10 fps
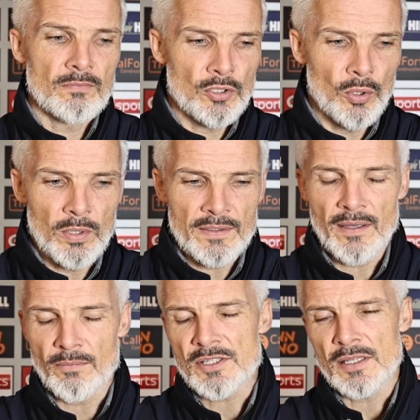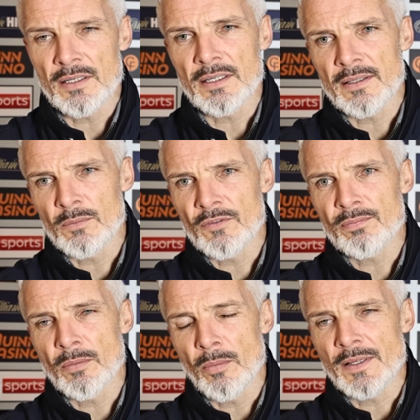goal attempts tonight than we've
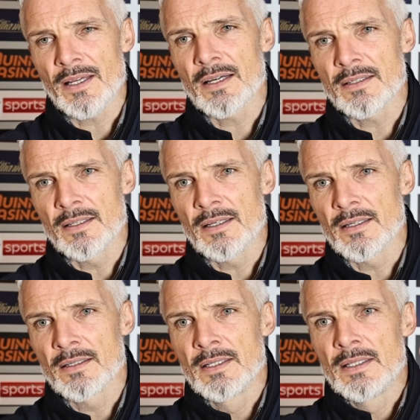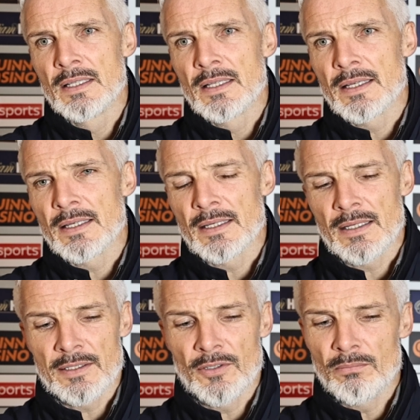probably had in
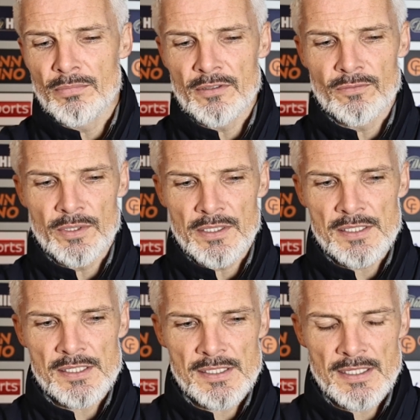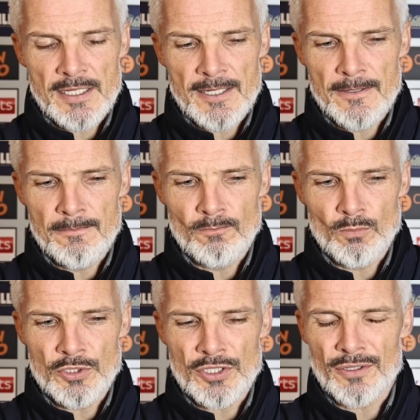a number of weeks.
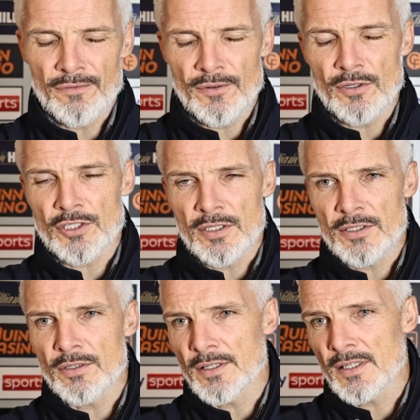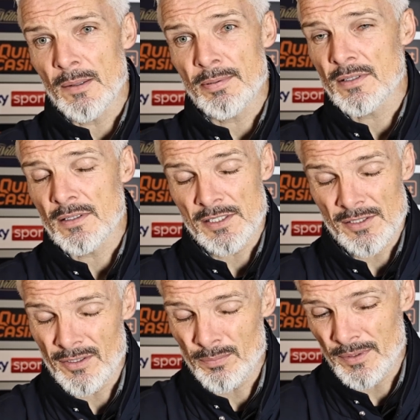We just unfortunately couldn't capitalise
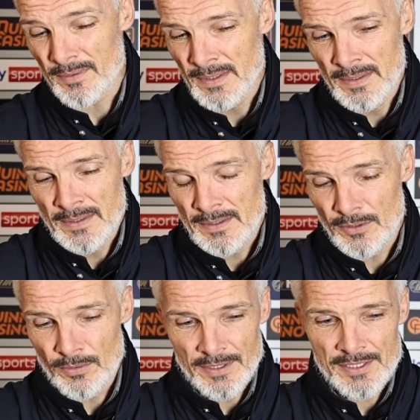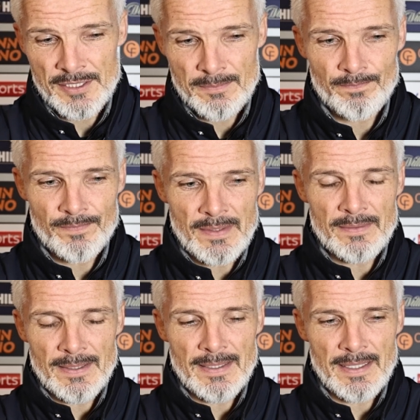on it. But
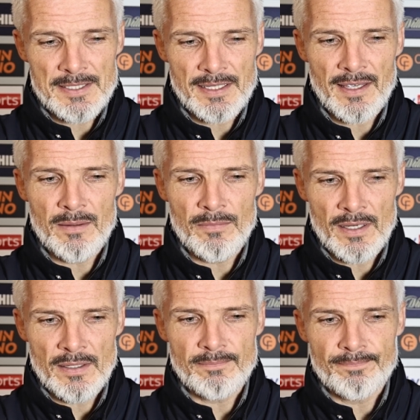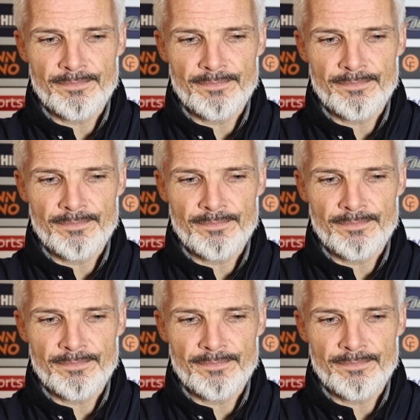it's a game that